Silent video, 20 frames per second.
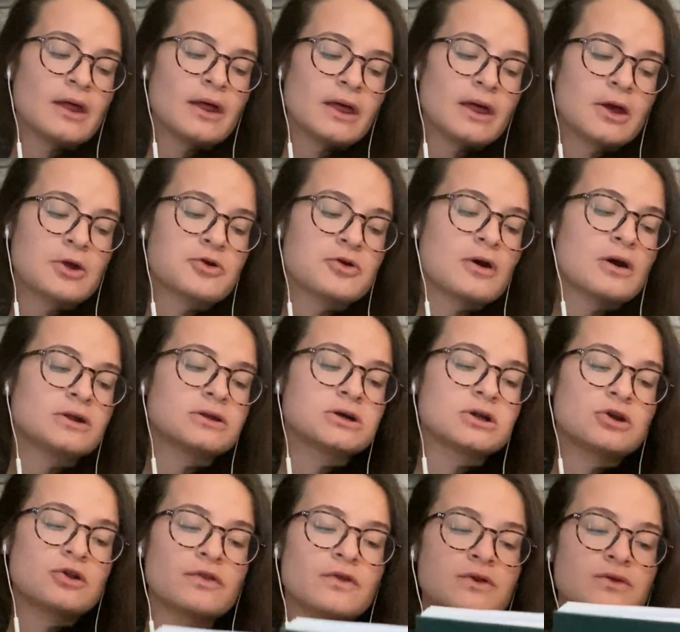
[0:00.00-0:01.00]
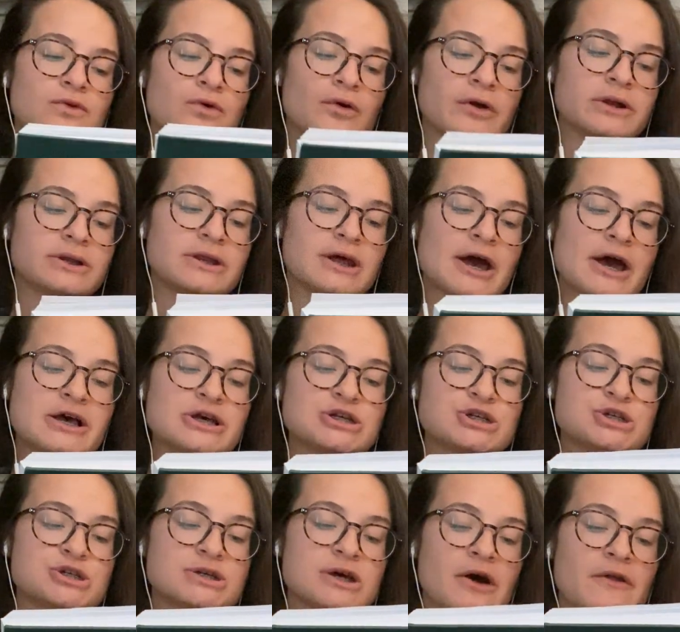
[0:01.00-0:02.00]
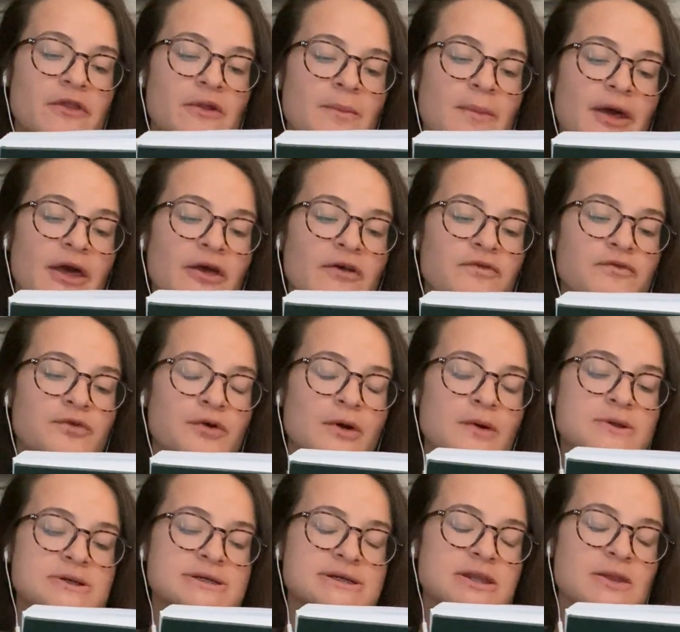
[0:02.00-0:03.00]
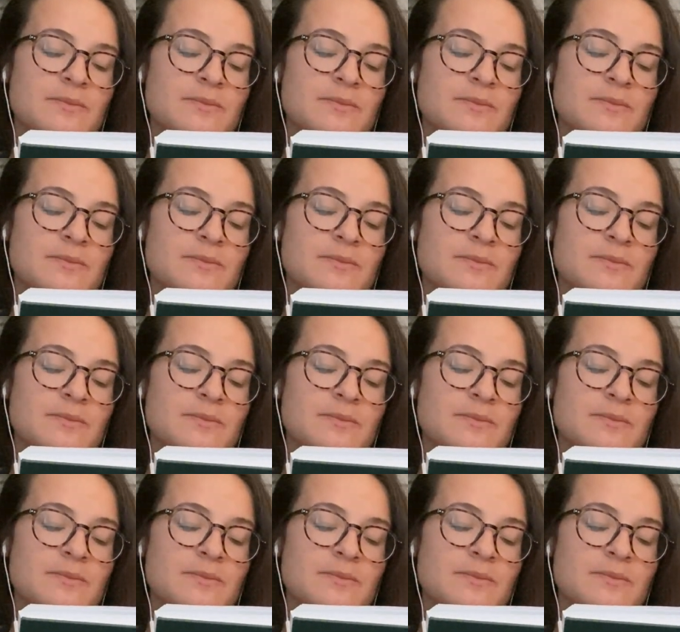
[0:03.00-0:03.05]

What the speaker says: He crawled under the door and dashed down the paved road to the